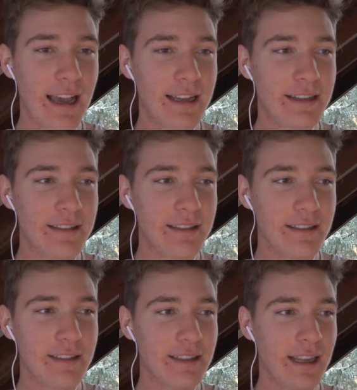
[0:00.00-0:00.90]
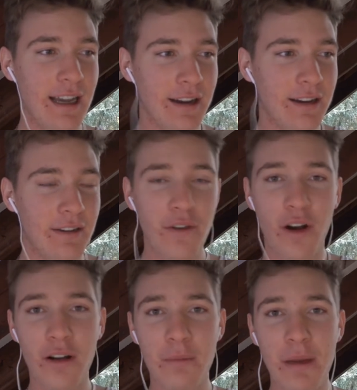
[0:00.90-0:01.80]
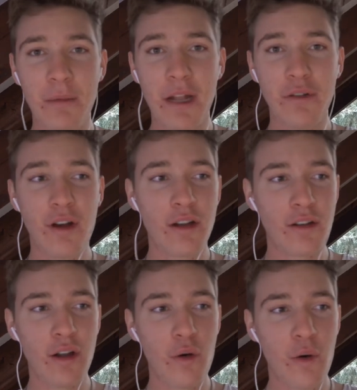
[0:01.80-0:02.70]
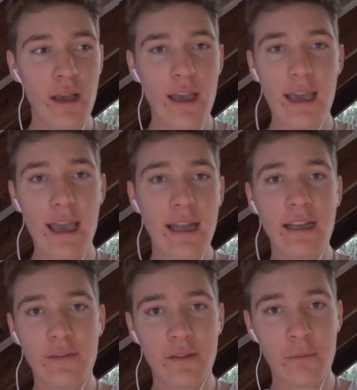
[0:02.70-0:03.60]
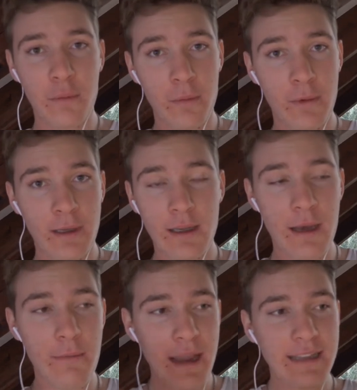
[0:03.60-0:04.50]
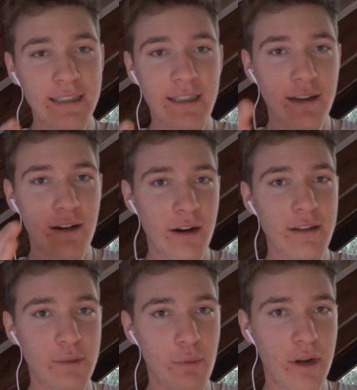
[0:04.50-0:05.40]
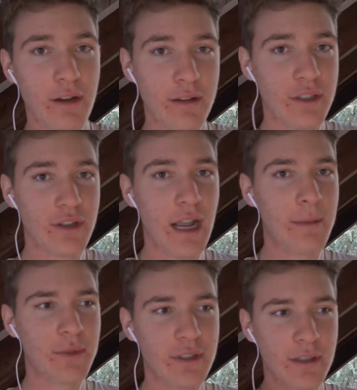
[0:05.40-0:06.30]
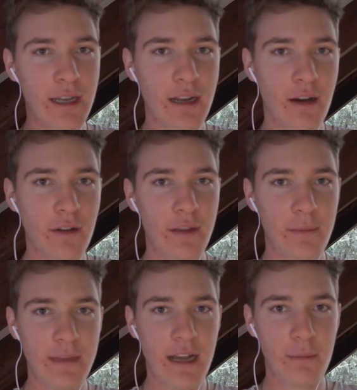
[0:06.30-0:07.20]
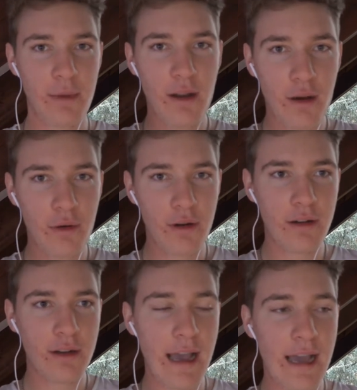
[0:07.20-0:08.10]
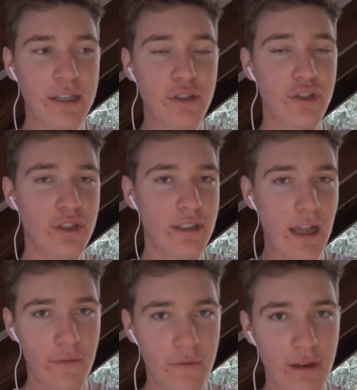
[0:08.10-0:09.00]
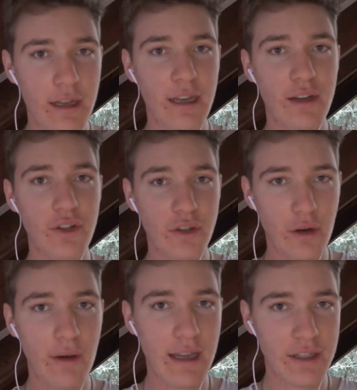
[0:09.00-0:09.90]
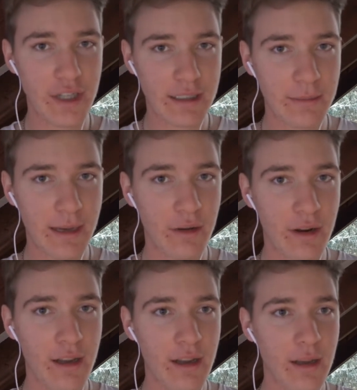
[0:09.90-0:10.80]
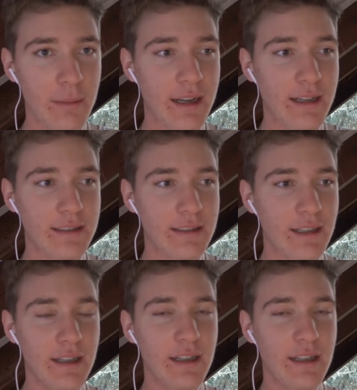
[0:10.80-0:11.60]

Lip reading: And yeah, for all the people that do not know any of the amazing artists working on this track, I'm just going to link all of them down below and you definitely should go ahead and check them out because